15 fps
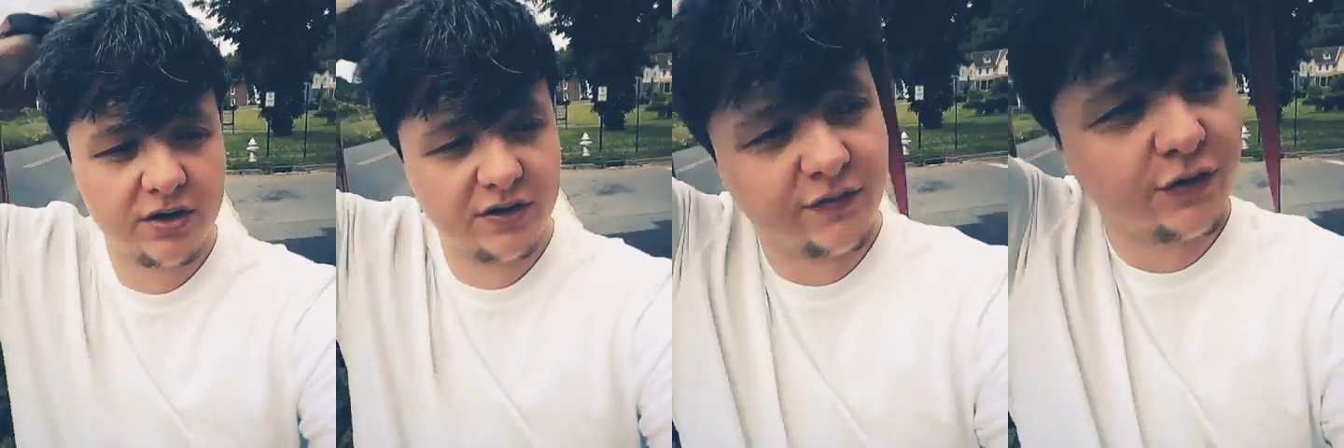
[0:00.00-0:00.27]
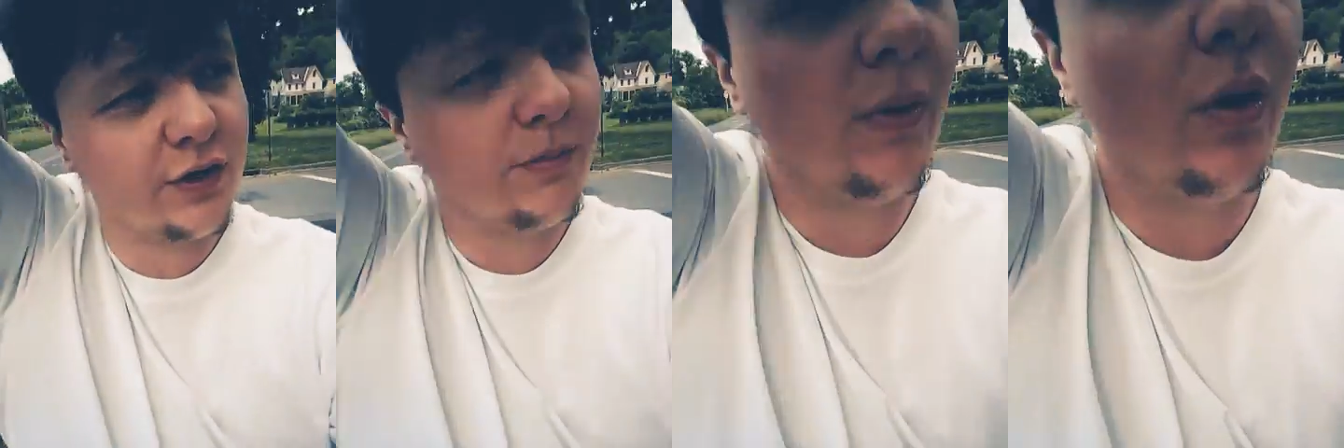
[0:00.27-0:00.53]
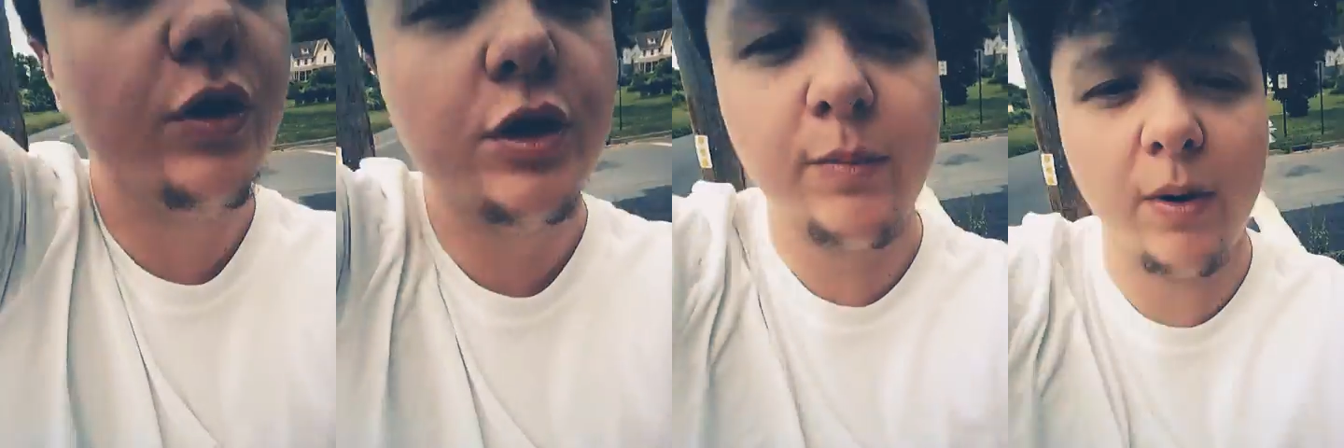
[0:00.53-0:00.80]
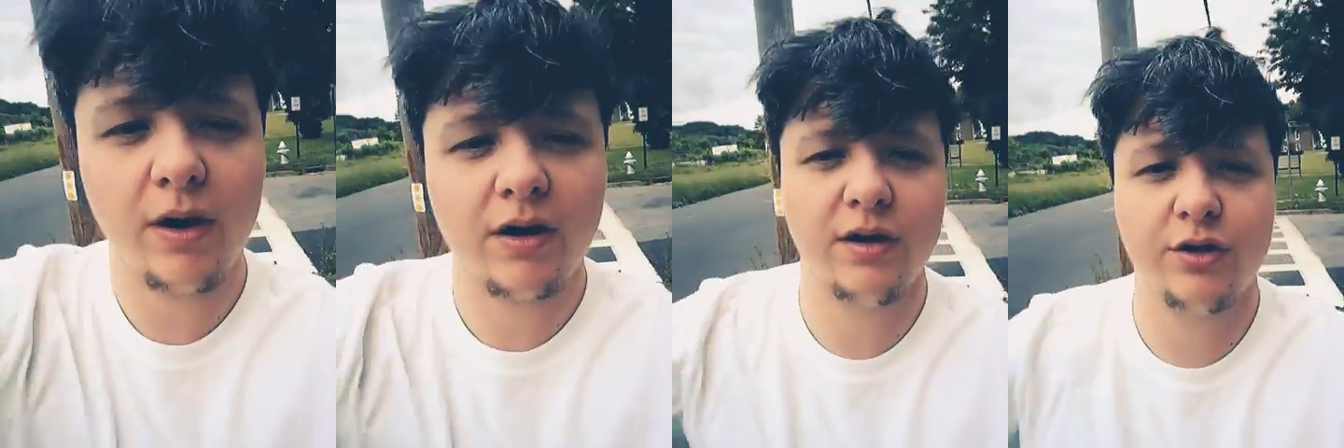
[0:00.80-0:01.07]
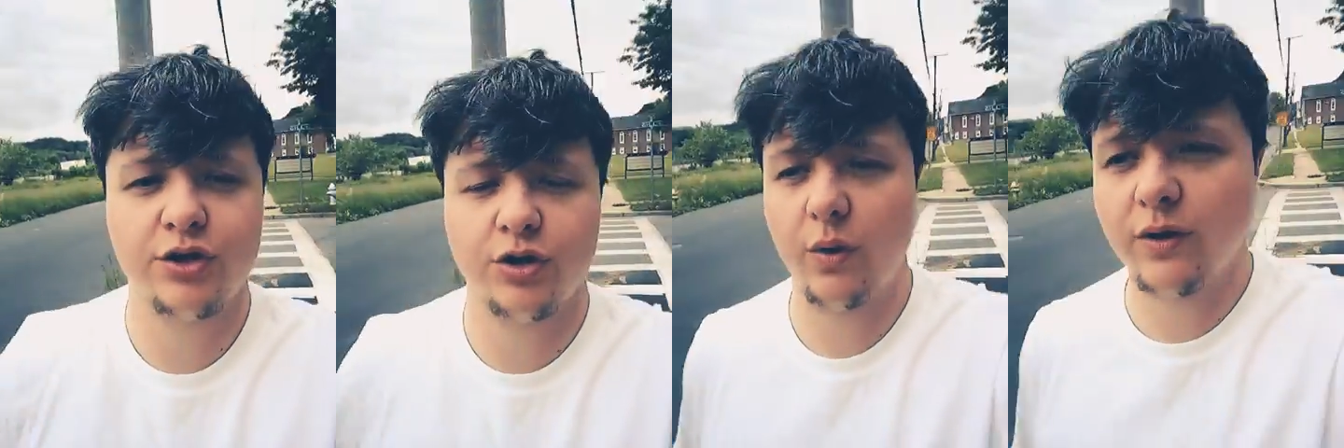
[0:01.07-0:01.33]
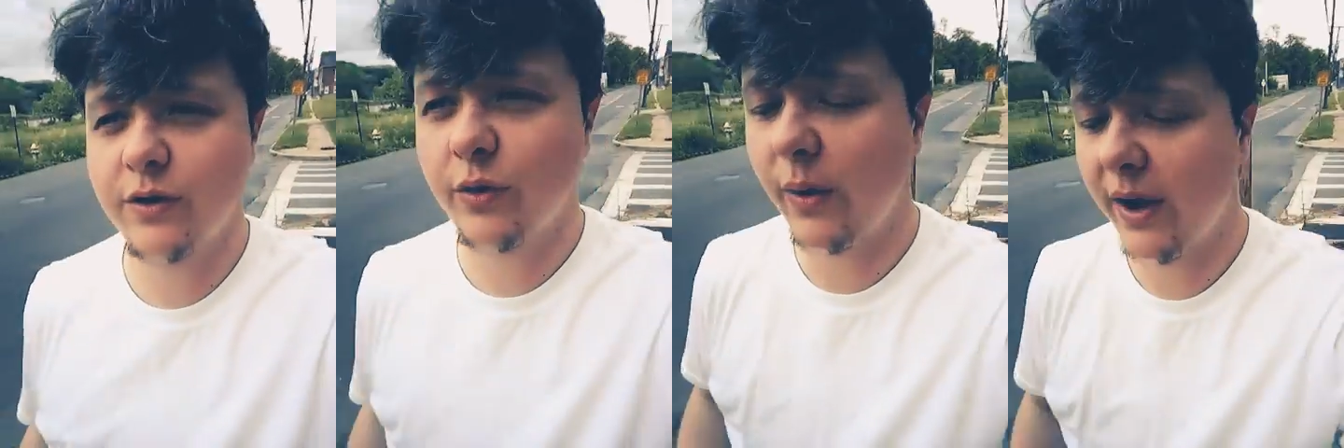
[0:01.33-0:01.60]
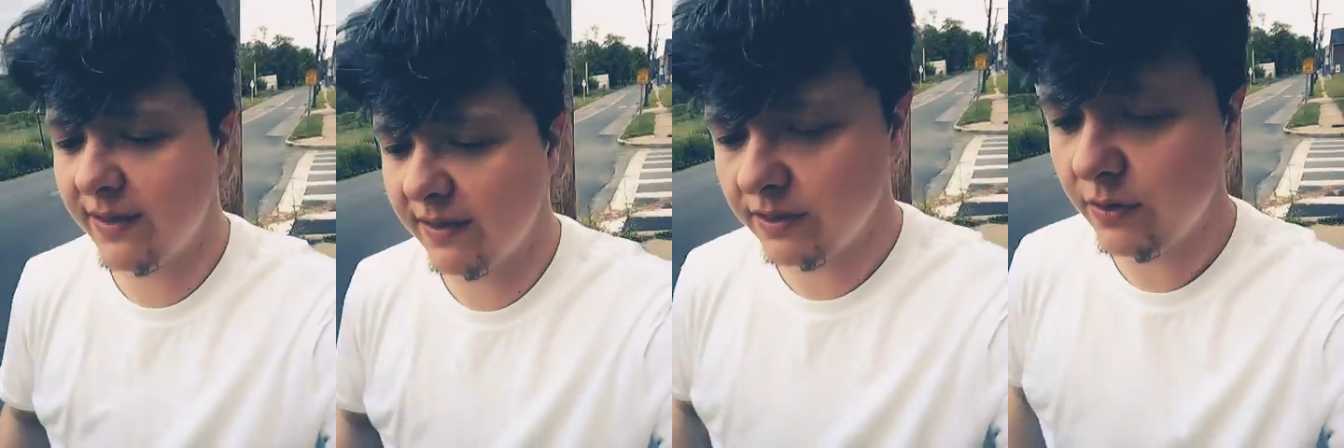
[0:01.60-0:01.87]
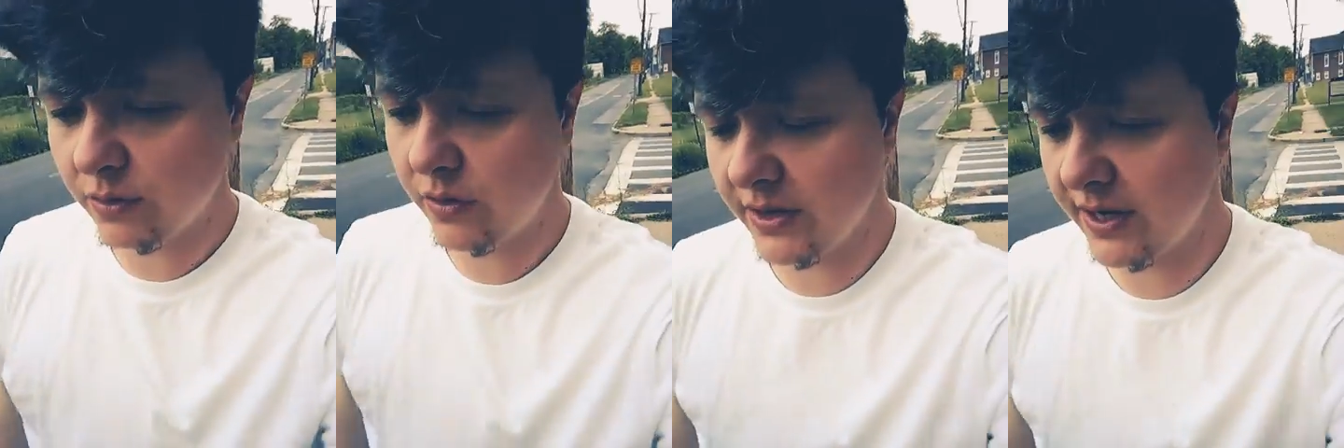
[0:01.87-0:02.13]
for the most part, enjoy the way that
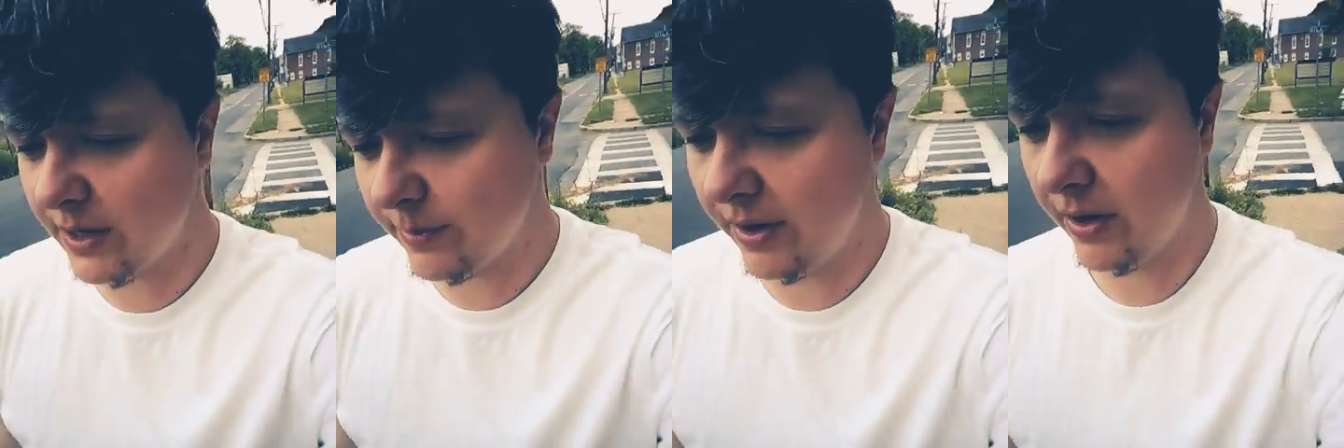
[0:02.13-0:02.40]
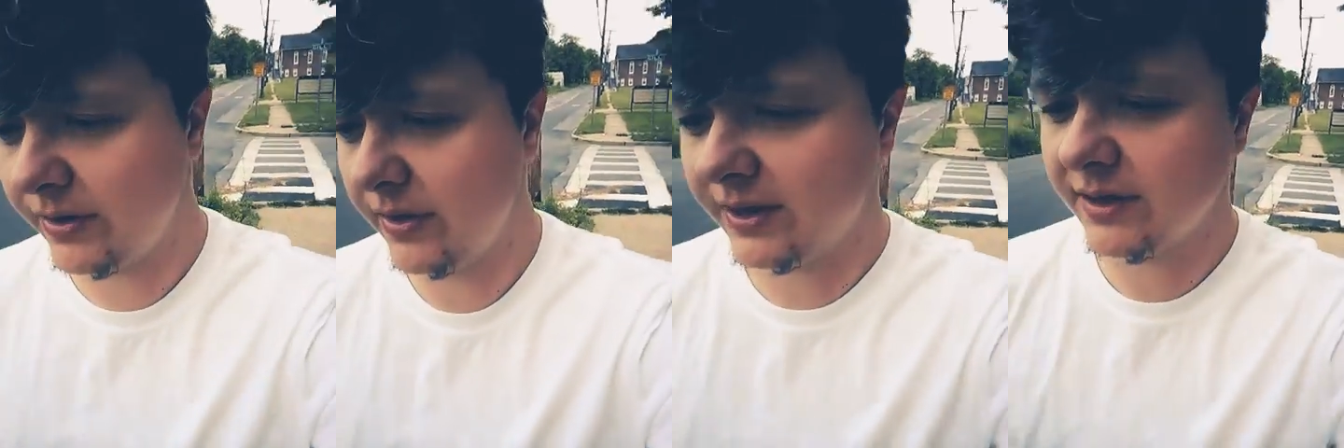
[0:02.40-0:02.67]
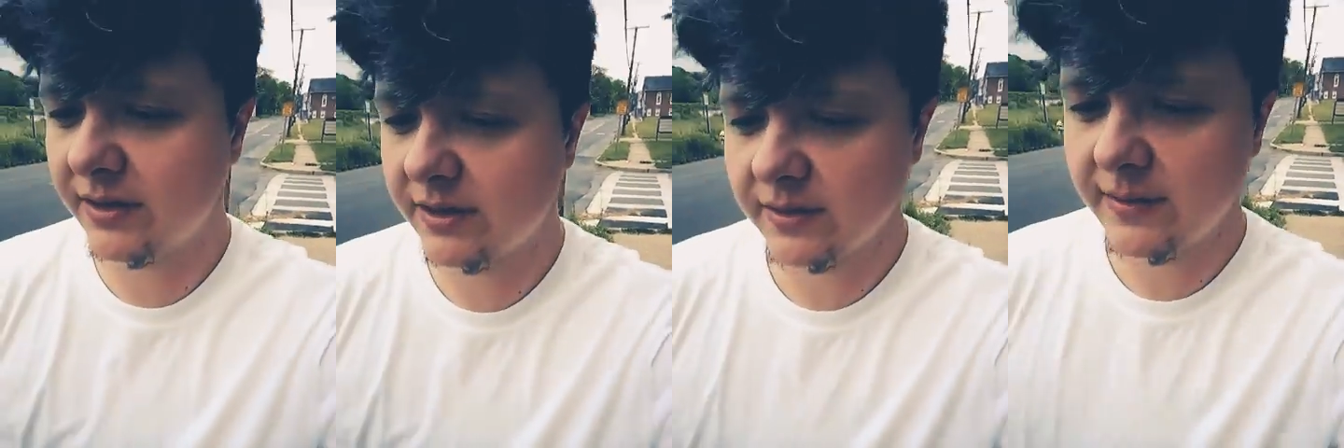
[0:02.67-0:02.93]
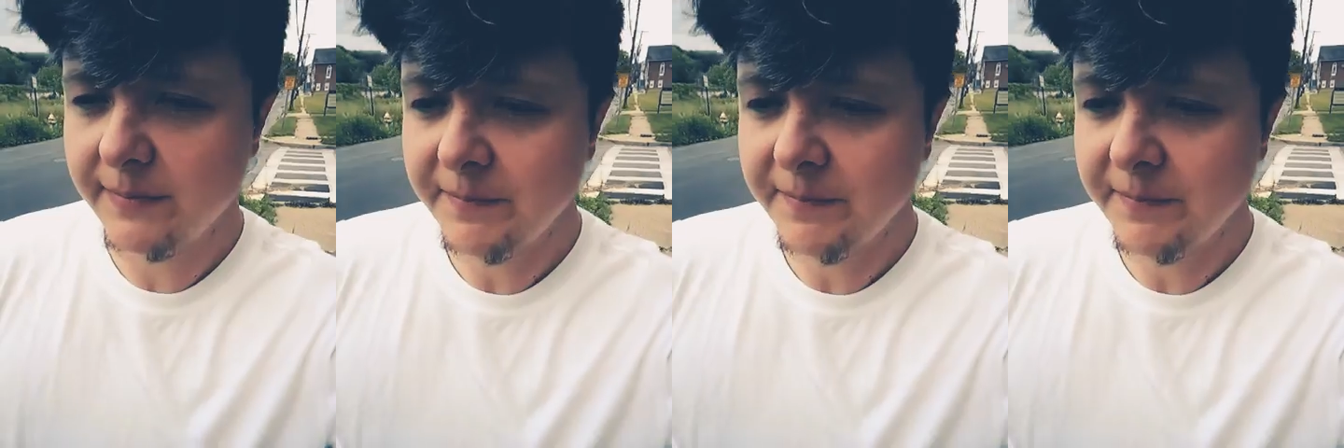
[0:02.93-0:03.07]
you think about things